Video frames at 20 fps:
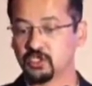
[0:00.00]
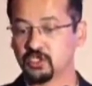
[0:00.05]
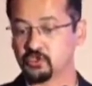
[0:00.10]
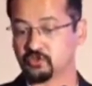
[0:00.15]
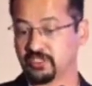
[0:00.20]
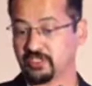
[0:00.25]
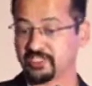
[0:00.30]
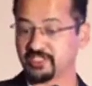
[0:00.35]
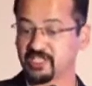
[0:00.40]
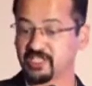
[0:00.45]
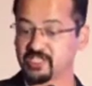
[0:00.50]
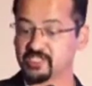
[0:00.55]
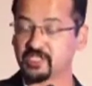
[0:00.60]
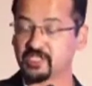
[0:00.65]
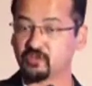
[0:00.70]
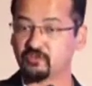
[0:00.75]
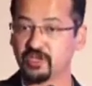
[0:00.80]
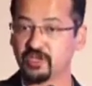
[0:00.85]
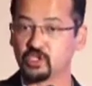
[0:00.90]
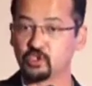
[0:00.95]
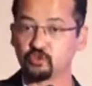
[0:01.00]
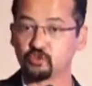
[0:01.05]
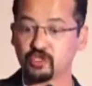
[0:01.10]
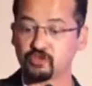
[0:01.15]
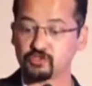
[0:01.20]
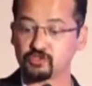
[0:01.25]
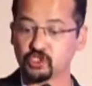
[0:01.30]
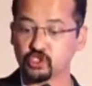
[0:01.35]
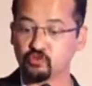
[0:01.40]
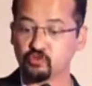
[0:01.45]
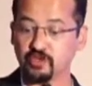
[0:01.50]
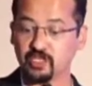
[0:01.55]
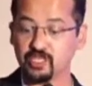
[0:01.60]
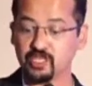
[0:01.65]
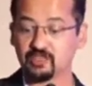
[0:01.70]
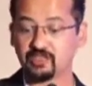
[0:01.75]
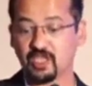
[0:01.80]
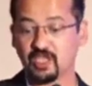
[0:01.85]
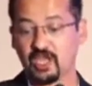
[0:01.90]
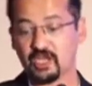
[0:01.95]
So they done a survey in
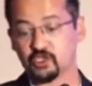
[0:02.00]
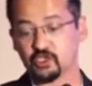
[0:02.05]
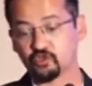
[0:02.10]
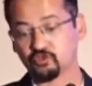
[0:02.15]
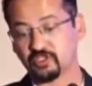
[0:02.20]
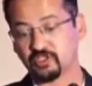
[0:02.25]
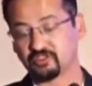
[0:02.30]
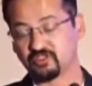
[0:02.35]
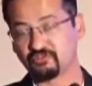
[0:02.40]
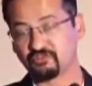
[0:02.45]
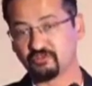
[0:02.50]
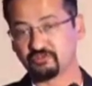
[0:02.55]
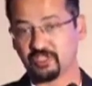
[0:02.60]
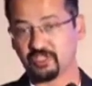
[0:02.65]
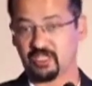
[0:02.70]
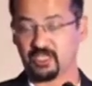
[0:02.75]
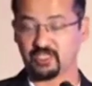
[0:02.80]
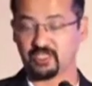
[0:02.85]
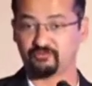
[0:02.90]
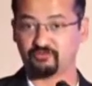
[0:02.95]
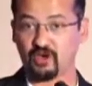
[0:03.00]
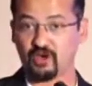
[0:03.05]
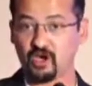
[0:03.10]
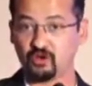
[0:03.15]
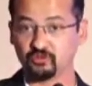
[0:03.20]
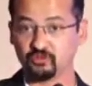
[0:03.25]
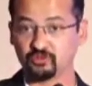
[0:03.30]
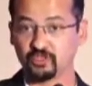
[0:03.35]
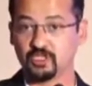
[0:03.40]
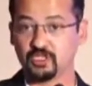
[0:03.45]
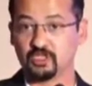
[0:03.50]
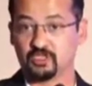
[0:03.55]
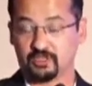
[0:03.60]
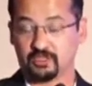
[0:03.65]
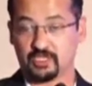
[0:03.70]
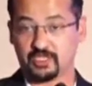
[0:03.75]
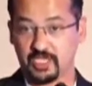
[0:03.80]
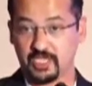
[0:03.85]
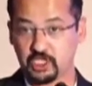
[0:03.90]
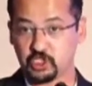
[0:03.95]
2012 and 2015, and they found
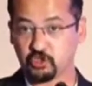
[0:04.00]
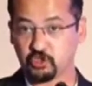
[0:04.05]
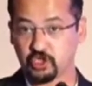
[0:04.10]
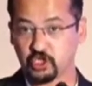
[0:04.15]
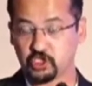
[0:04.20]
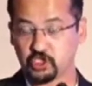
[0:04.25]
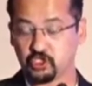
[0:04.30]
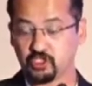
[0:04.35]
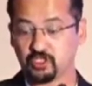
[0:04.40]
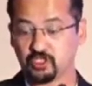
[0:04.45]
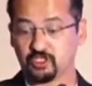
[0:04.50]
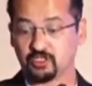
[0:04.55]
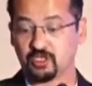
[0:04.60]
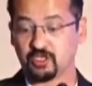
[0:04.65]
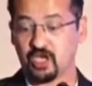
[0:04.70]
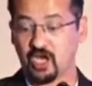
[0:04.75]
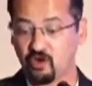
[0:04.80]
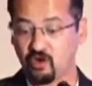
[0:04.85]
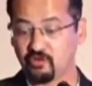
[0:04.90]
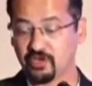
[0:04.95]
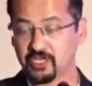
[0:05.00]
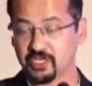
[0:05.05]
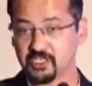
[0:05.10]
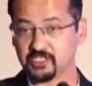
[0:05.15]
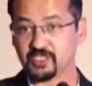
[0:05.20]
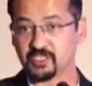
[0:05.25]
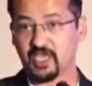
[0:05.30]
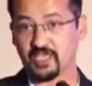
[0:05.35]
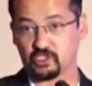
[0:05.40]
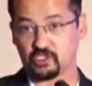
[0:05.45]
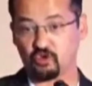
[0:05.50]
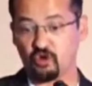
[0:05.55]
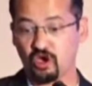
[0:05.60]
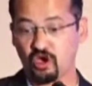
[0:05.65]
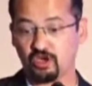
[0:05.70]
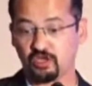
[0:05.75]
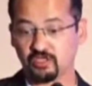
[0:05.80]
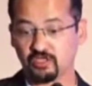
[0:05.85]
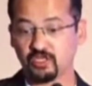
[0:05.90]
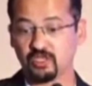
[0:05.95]
that education awareness has
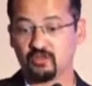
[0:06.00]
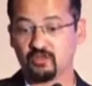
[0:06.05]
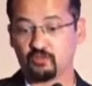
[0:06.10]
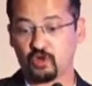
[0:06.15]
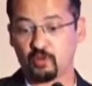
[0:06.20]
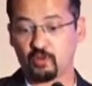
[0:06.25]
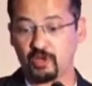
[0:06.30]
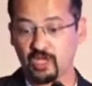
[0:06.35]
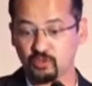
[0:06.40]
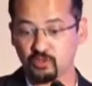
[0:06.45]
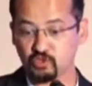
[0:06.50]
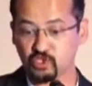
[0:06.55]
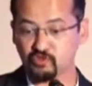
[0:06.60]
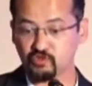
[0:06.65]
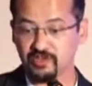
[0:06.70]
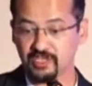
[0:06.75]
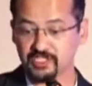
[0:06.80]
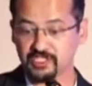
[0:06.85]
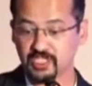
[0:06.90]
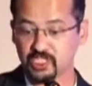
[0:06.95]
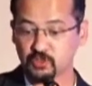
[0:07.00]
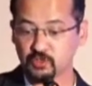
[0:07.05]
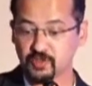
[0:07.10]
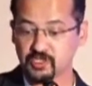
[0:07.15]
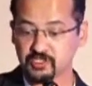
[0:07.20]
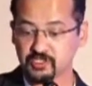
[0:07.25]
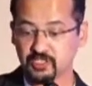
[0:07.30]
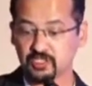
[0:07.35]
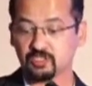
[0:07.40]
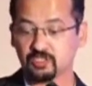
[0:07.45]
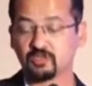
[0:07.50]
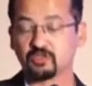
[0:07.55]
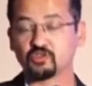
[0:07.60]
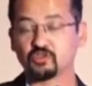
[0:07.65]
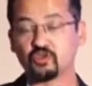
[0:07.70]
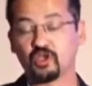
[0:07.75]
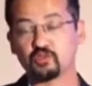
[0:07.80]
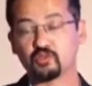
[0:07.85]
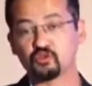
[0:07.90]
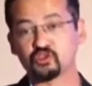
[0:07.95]
gone from almost 26%
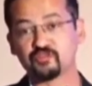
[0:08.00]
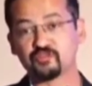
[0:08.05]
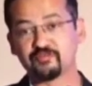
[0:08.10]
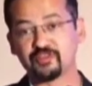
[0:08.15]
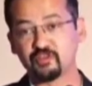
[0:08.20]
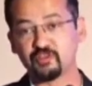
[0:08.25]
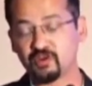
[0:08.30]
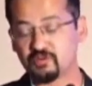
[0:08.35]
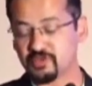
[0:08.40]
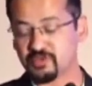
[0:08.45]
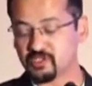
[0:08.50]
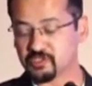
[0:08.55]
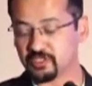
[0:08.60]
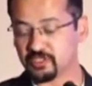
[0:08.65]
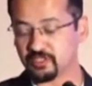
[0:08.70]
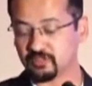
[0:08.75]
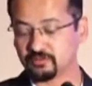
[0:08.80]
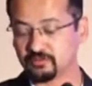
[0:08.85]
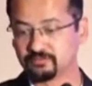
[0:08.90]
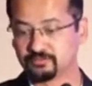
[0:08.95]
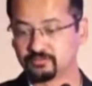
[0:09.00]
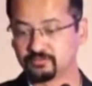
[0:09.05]
to almost 51%.